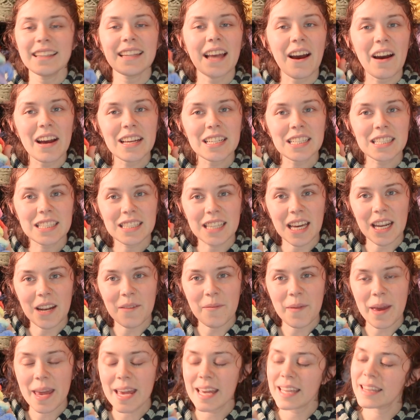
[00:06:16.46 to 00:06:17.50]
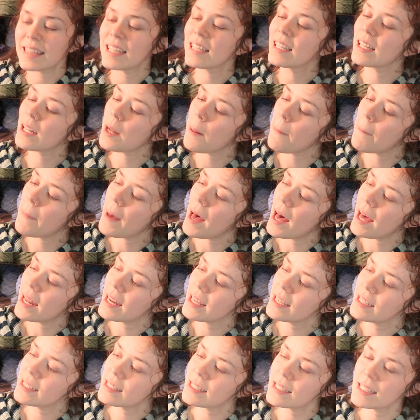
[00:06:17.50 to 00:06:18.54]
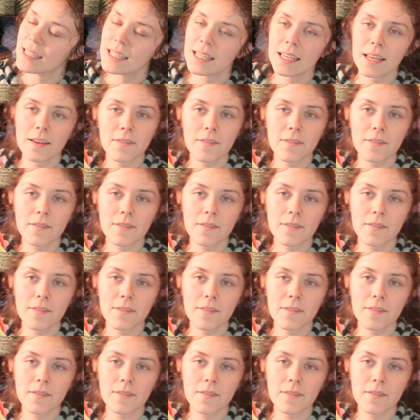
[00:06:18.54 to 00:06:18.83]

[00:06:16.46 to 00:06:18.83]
Now I just gotta make the little bodies